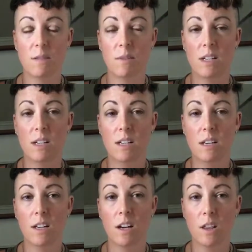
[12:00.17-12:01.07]
to be
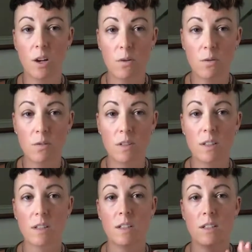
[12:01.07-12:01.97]
eaten alone.
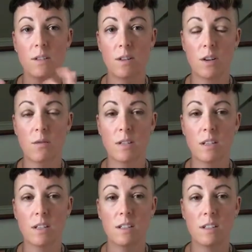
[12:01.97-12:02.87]
So it goes
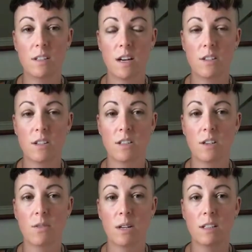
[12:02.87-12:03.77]
in, it's
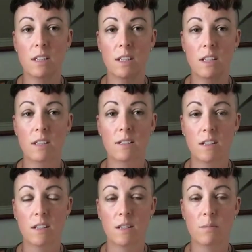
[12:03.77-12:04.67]
digested quickly
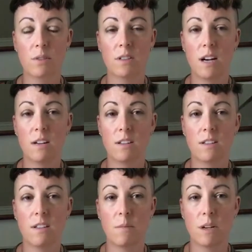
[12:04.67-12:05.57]
and completely out of the
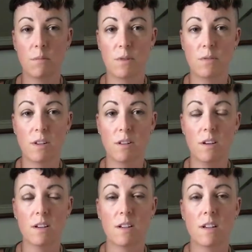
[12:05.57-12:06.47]
stomach and moving
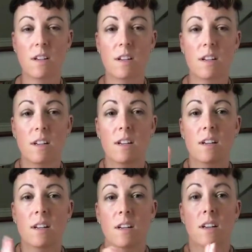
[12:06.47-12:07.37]
along.
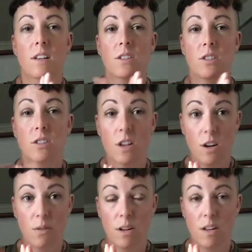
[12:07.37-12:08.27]

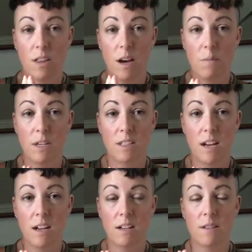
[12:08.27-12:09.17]
So that being
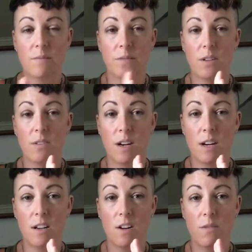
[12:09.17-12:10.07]
said, you're
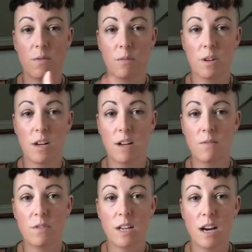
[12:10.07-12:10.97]
ready to go from your canned
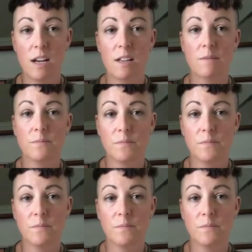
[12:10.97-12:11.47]
food diet